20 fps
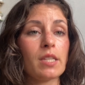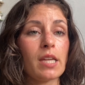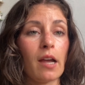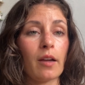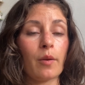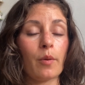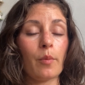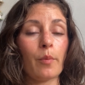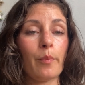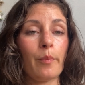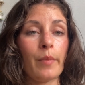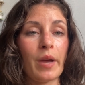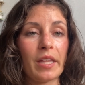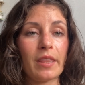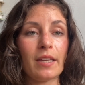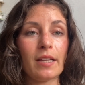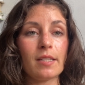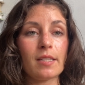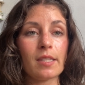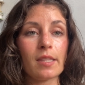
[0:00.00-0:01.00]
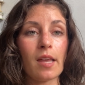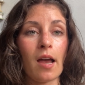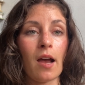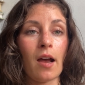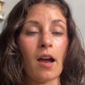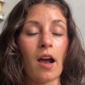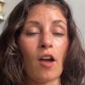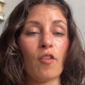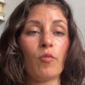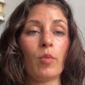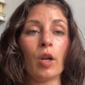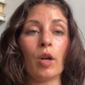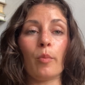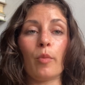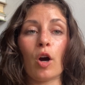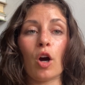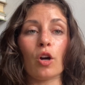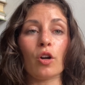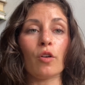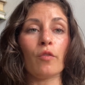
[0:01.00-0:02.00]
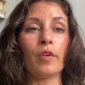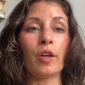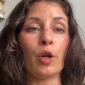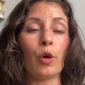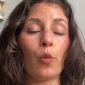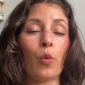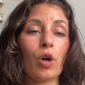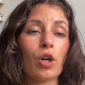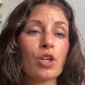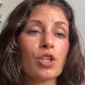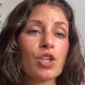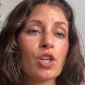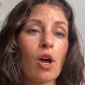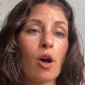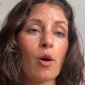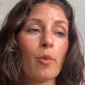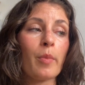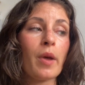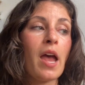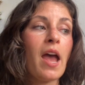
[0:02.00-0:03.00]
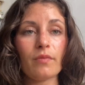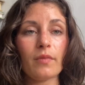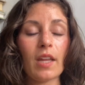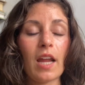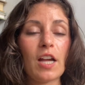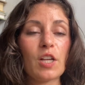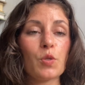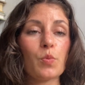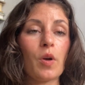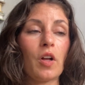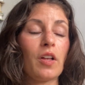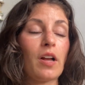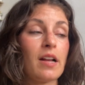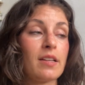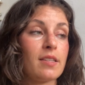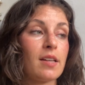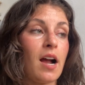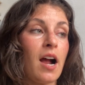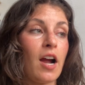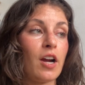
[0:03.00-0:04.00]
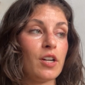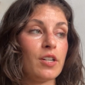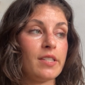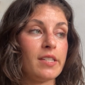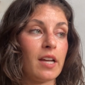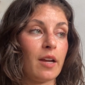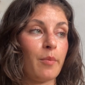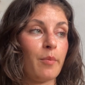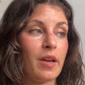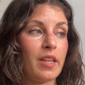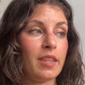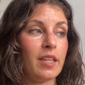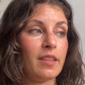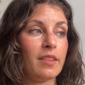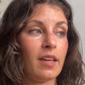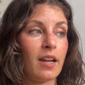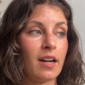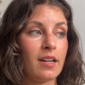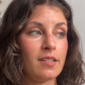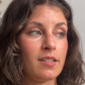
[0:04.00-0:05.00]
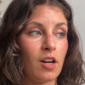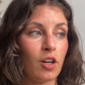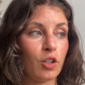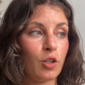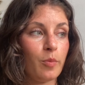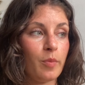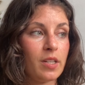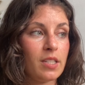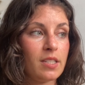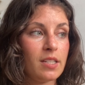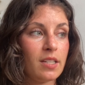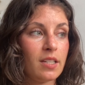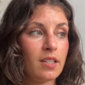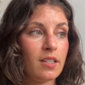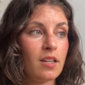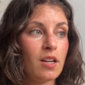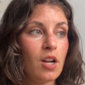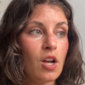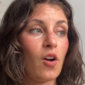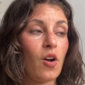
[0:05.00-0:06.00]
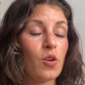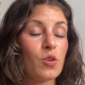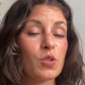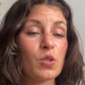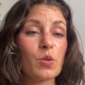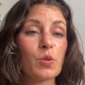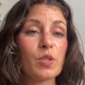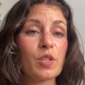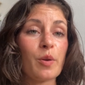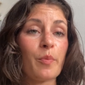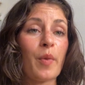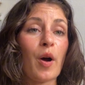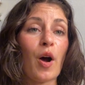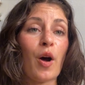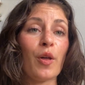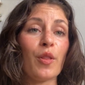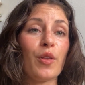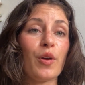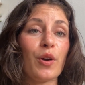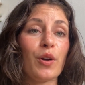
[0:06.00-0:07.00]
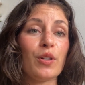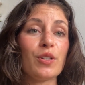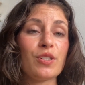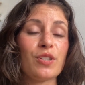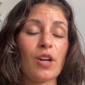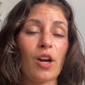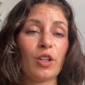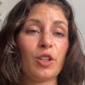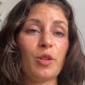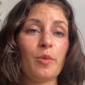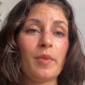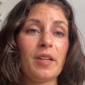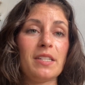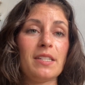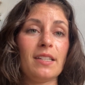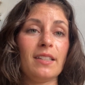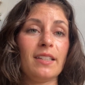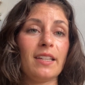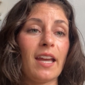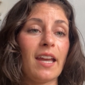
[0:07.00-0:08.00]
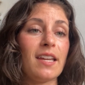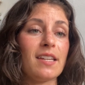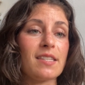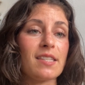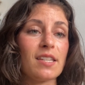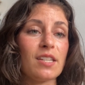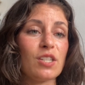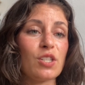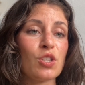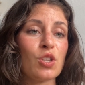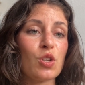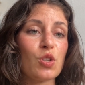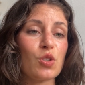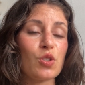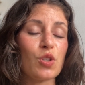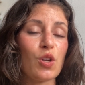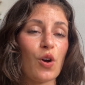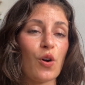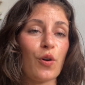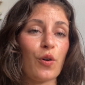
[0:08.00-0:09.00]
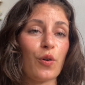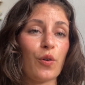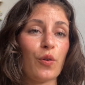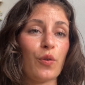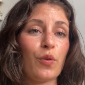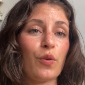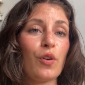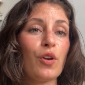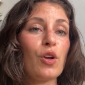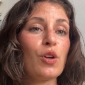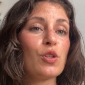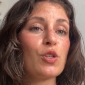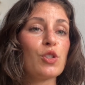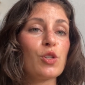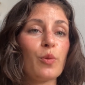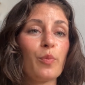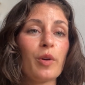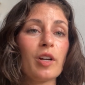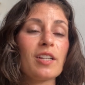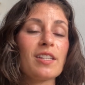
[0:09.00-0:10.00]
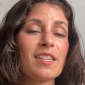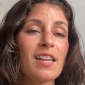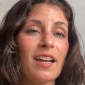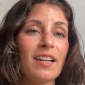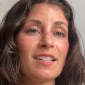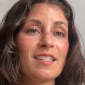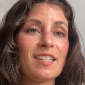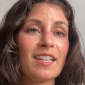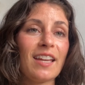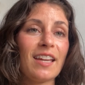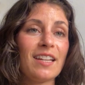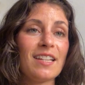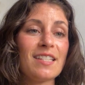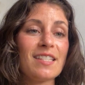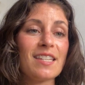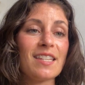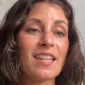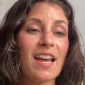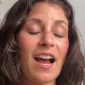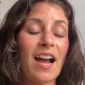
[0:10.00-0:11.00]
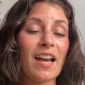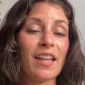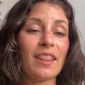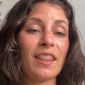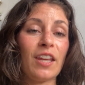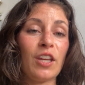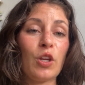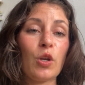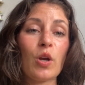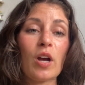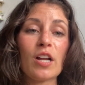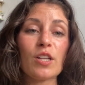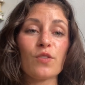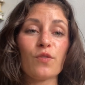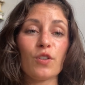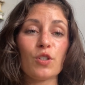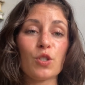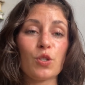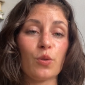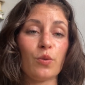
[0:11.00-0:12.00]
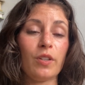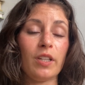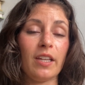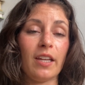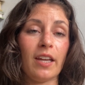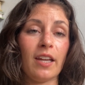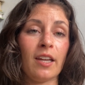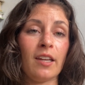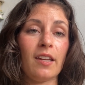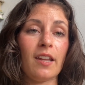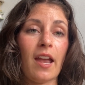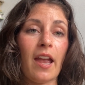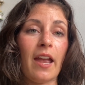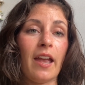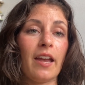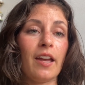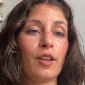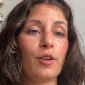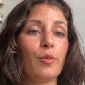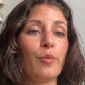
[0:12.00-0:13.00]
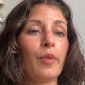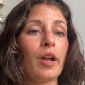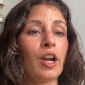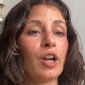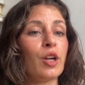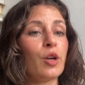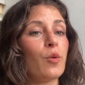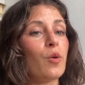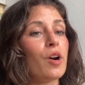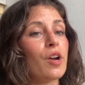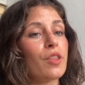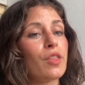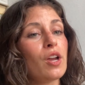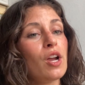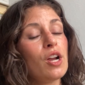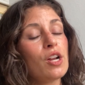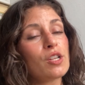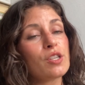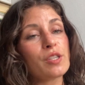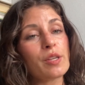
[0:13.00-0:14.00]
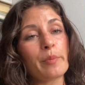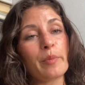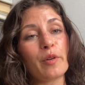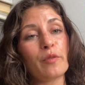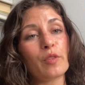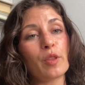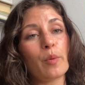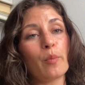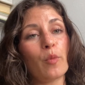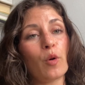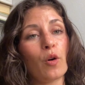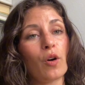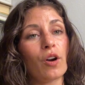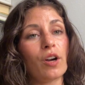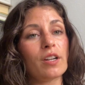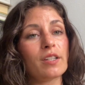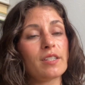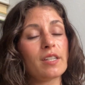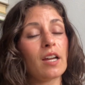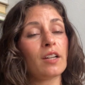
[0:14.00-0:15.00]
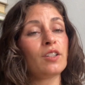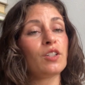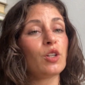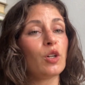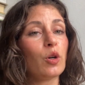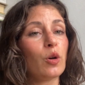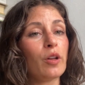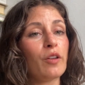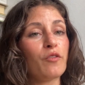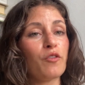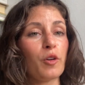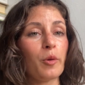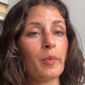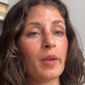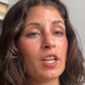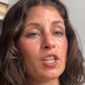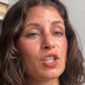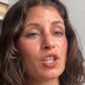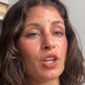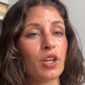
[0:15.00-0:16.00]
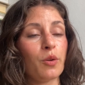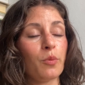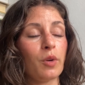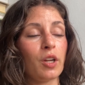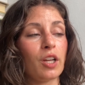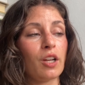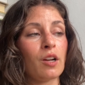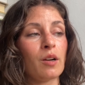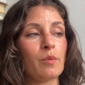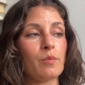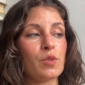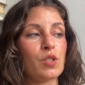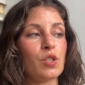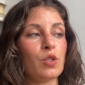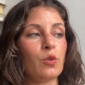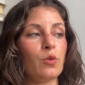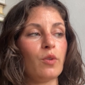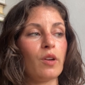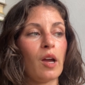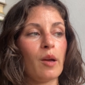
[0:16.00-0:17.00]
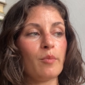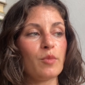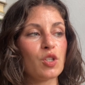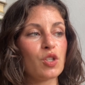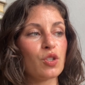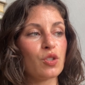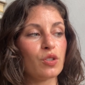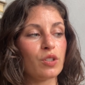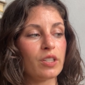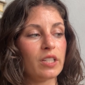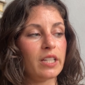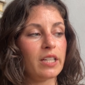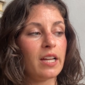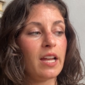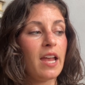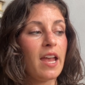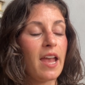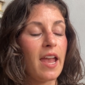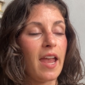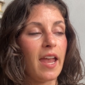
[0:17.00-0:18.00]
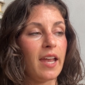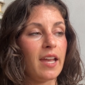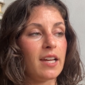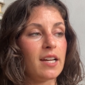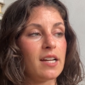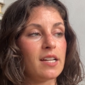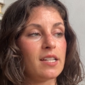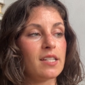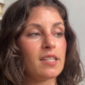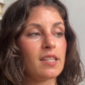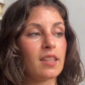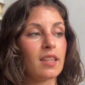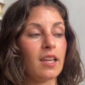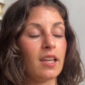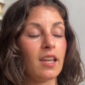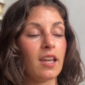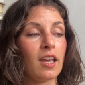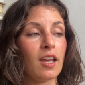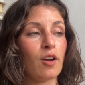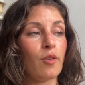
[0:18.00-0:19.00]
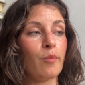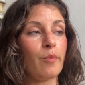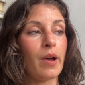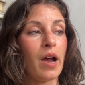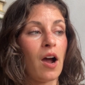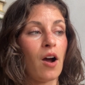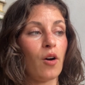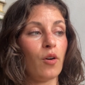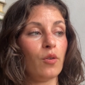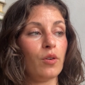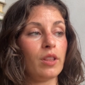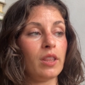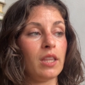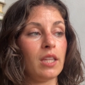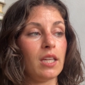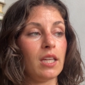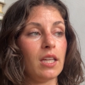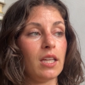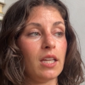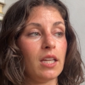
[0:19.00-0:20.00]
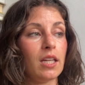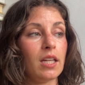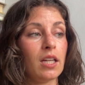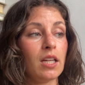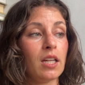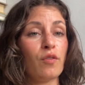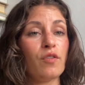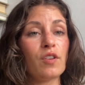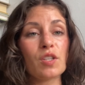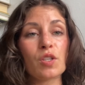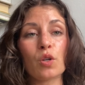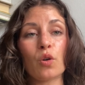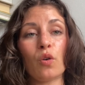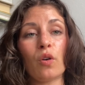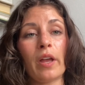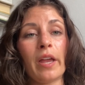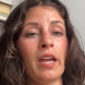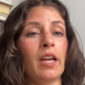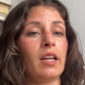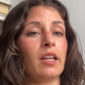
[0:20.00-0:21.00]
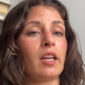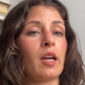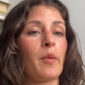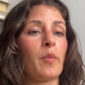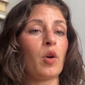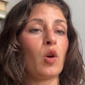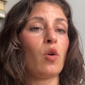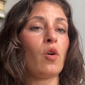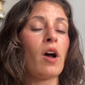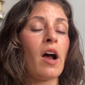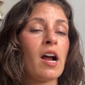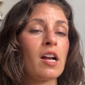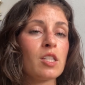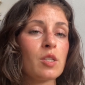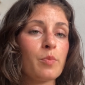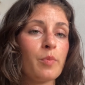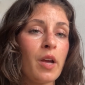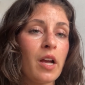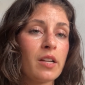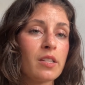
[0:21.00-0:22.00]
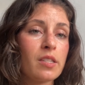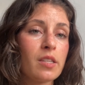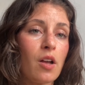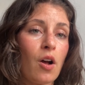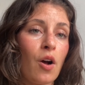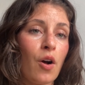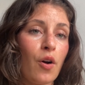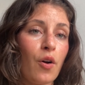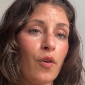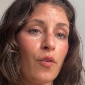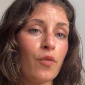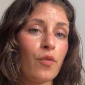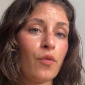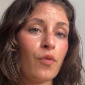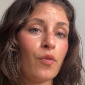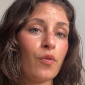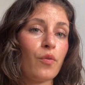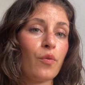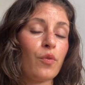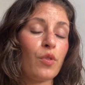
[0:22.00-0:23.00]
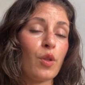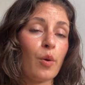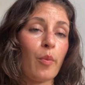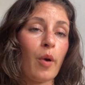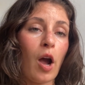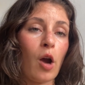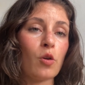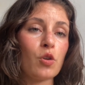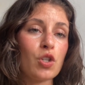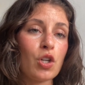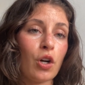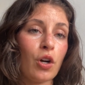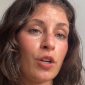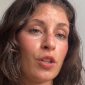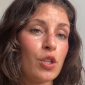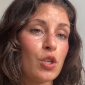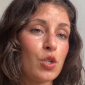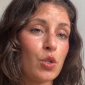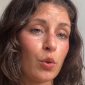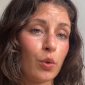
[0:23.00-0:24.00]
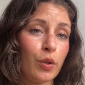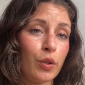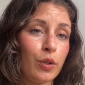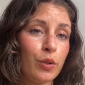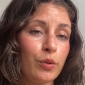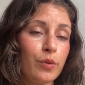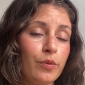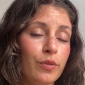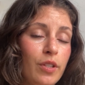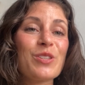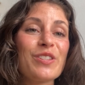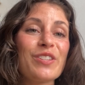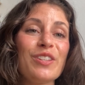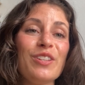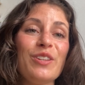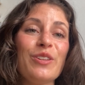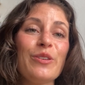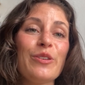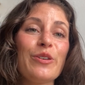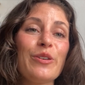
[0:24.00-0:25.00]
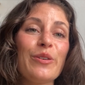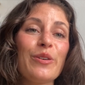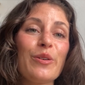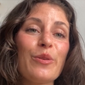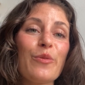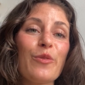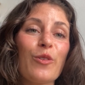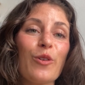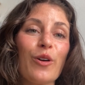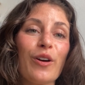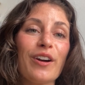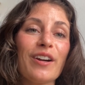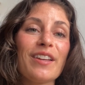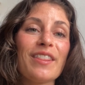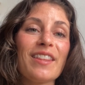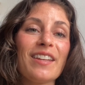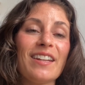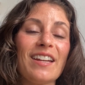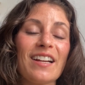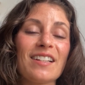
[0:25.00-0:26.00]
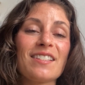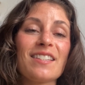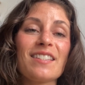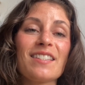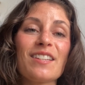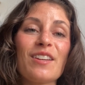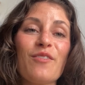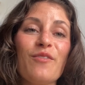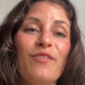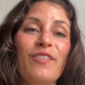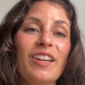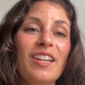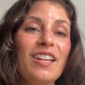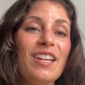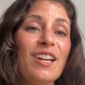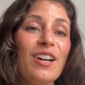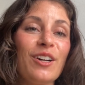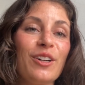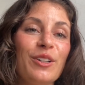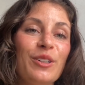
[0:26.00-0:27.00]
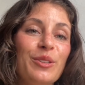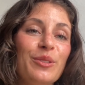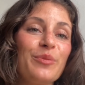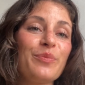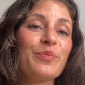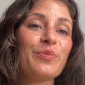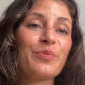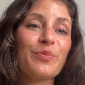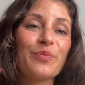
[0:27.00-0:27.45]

tech methods that I've been a part of in a workshop, as well as a higher tech method that I documented, also some other documented cases. So super excited to get into that. Thank you guys for tuning in and bearing with some of the more technical information when it comes to chemistry and thinking about the physical and chemical aspects of the biochar in the soil. See you for the next video.